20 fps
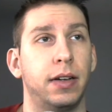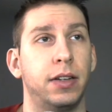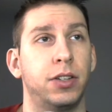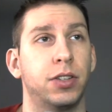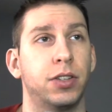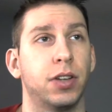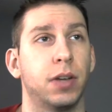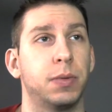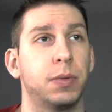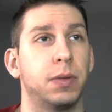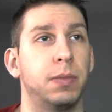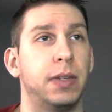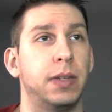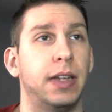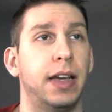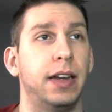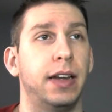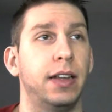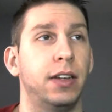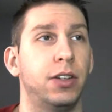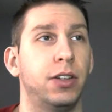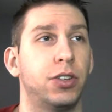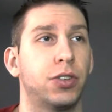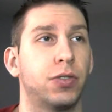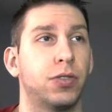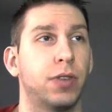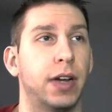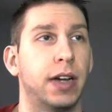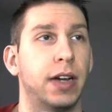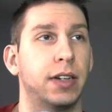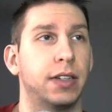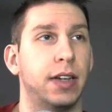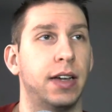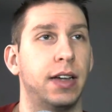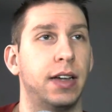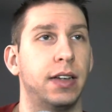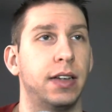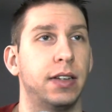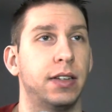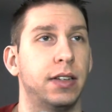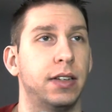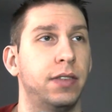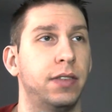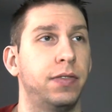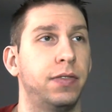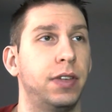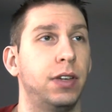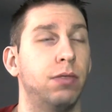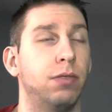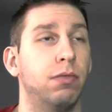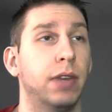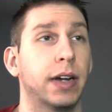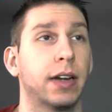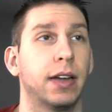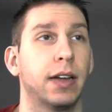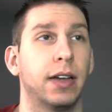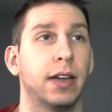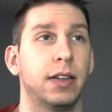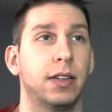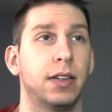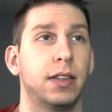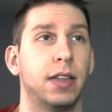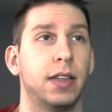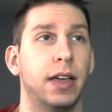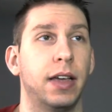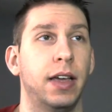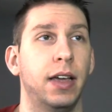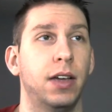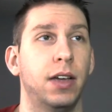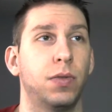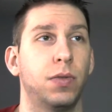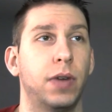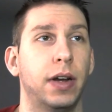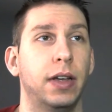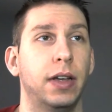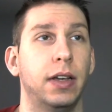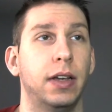stops him dead in his tracks as if he recognizes the handwriting